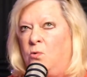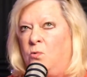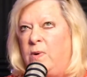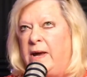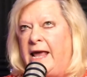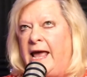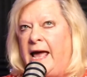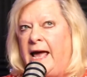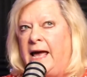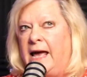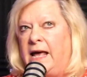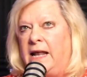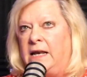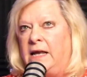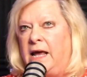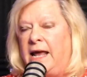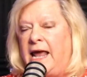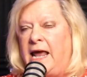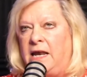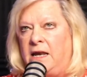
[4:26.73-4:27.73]
We had
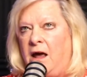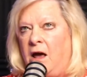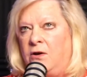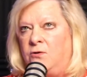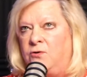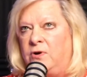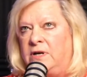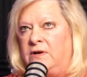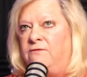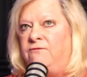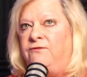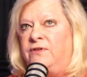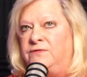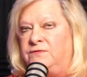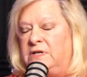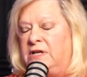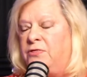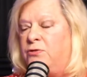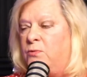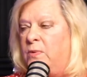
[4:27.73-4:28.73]

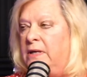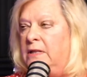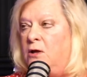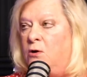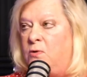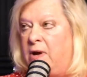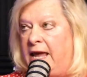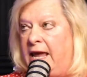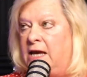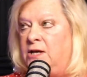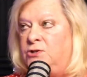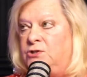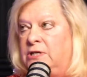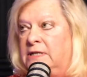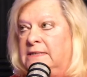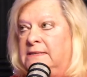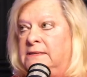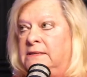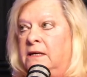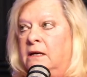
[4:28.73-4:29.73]
853
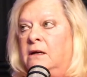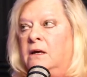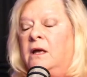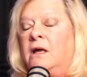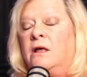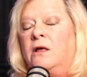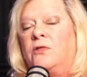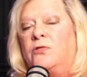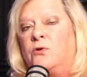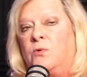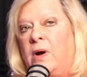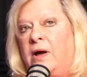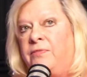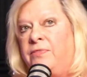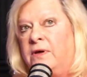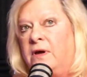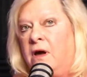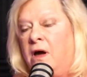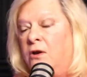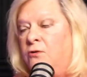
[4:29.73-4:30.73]
locations throughout the
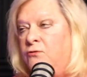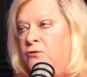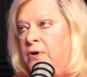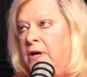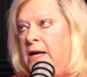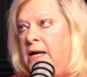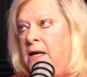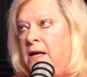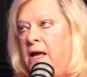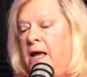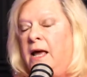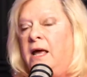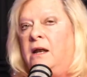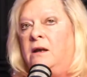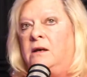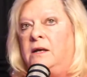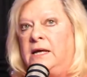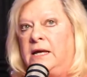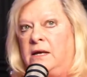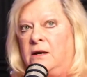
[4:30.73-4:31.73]
country
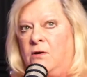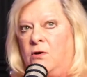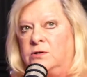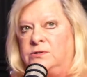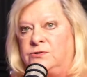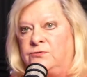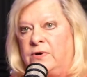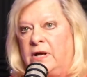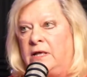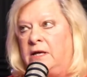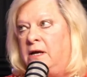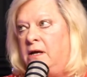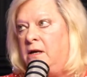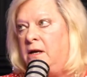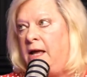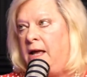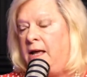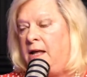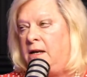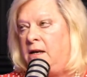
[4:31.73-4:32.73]
and in Australia
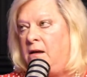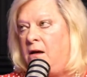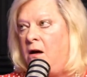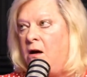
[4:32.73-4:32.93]
and Hong